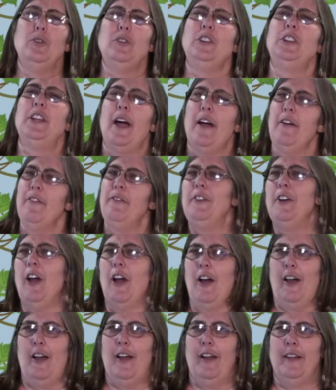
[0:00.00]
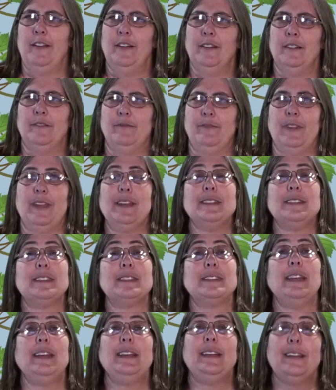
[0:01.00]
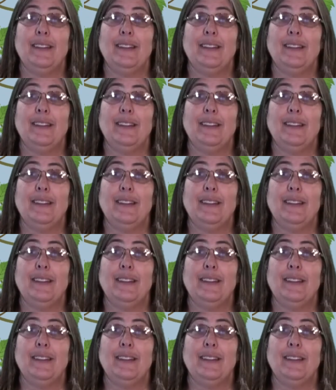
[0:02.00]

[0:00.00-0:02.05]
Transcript: love God and stay